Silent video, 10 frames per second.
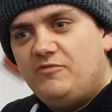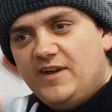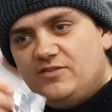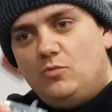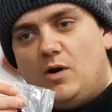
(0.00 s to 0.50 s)

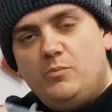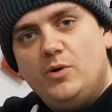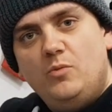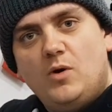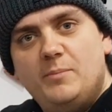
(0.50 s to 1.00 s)
fit a
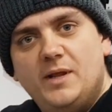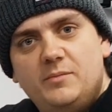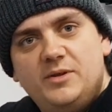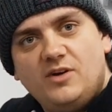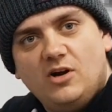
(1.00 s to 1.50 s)

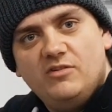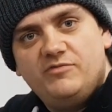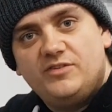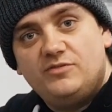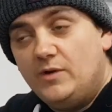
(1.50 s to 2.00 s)
1.1mm
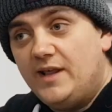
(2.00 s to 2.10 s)
orifice,